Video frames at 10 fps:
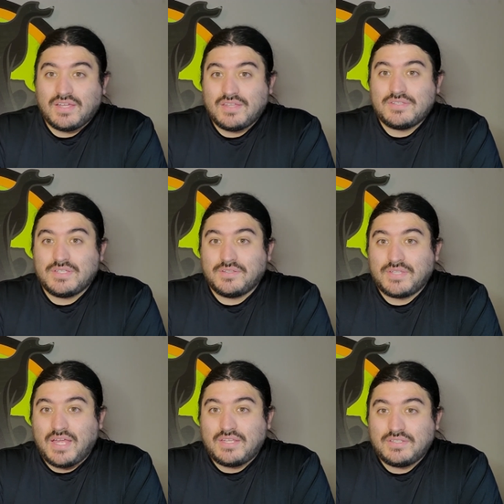Until
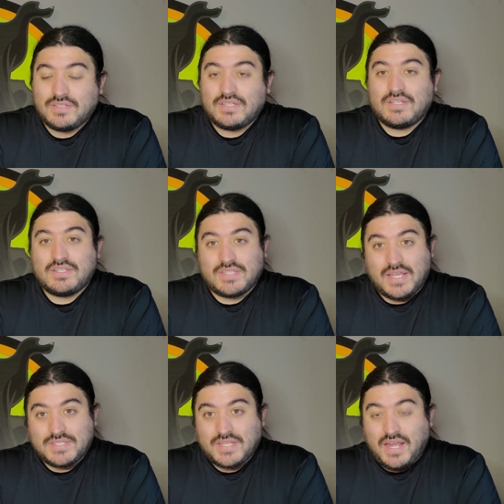then,
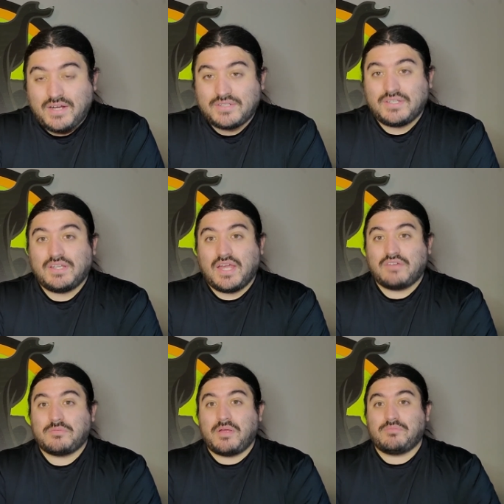stay scared,
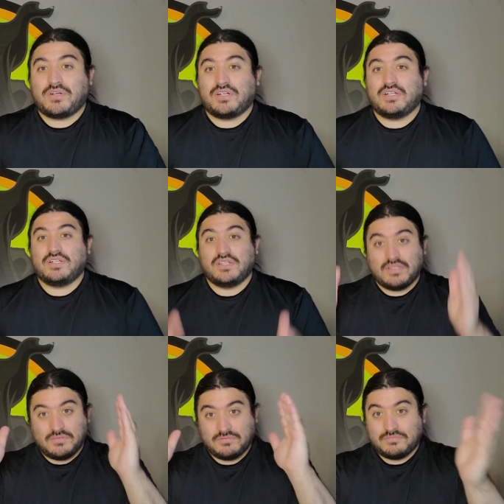and remember
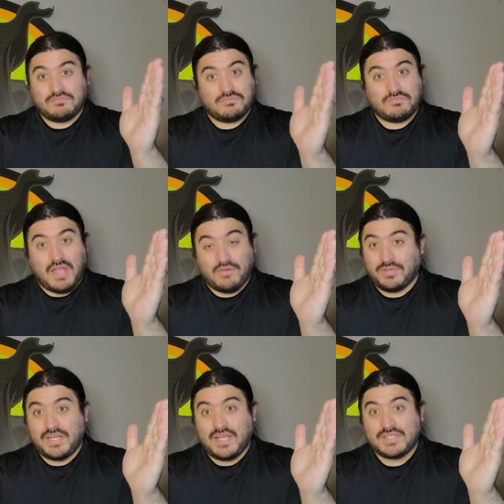
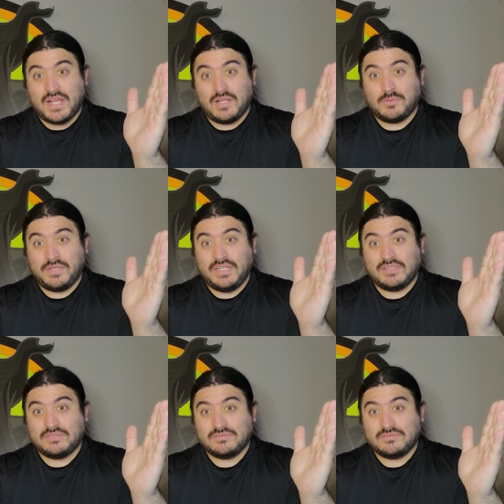every day is Halloween.